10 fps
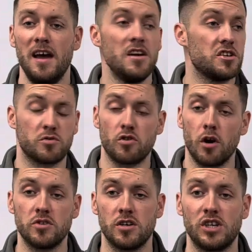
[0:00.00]

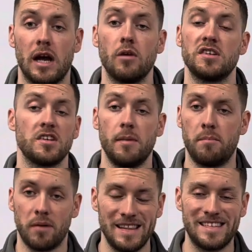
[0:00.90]
subscribe to the channel because there's going to be
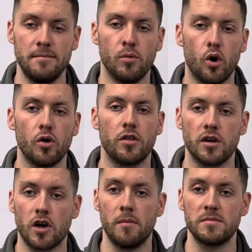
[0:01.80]
plenty more that
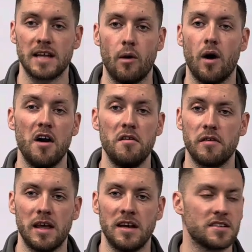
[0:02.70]
comes out over
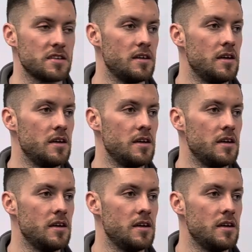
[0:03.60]
this.